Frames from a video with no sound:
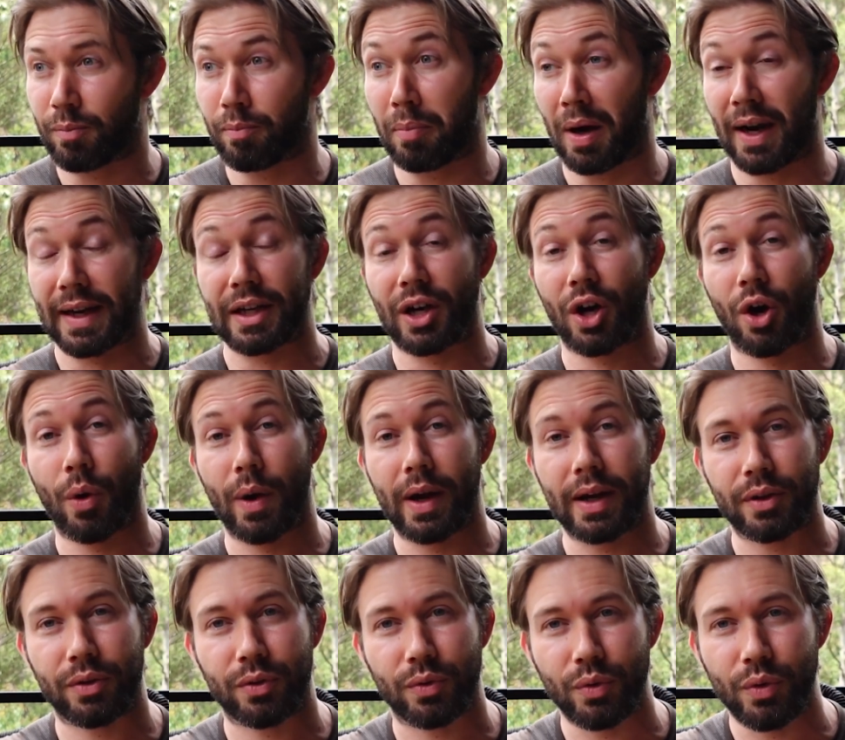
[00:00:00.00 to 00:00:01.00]
by
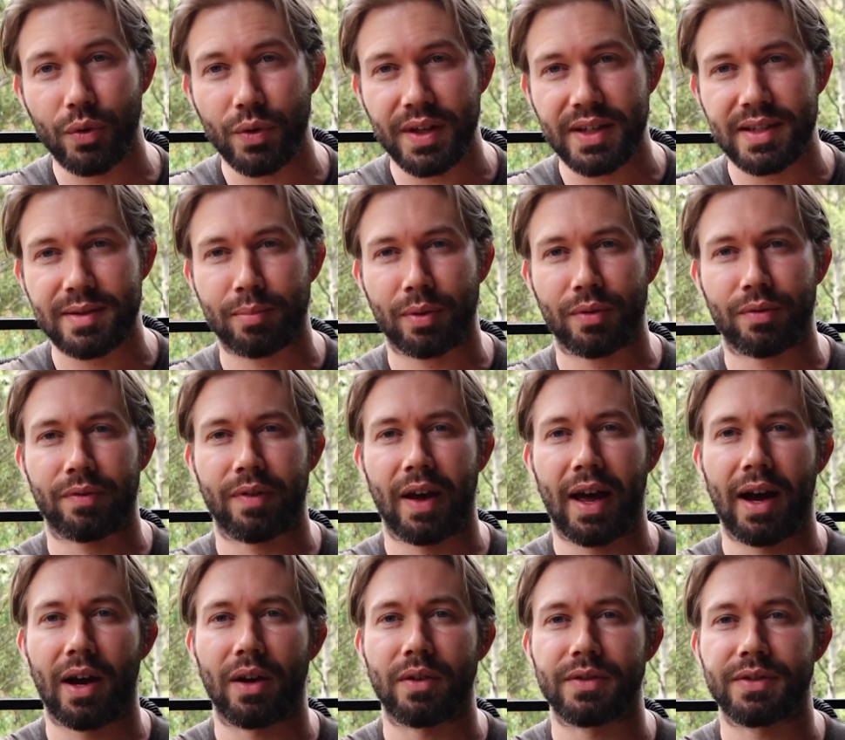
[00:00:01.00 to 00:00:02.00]
going through this
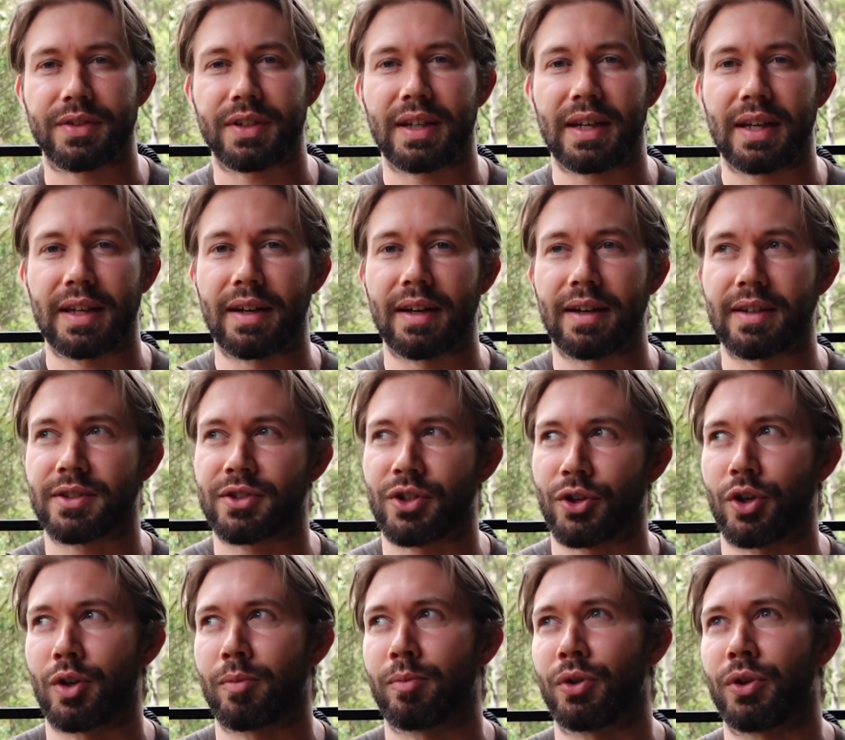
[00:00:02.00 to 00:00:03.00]
profound inner
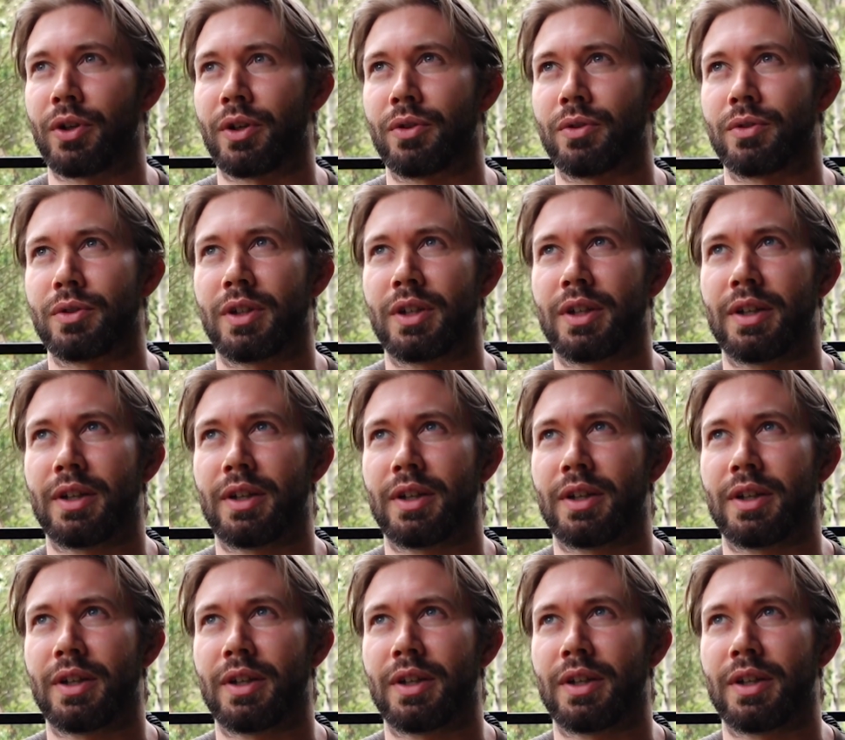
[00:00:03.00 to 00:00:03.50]
turmoil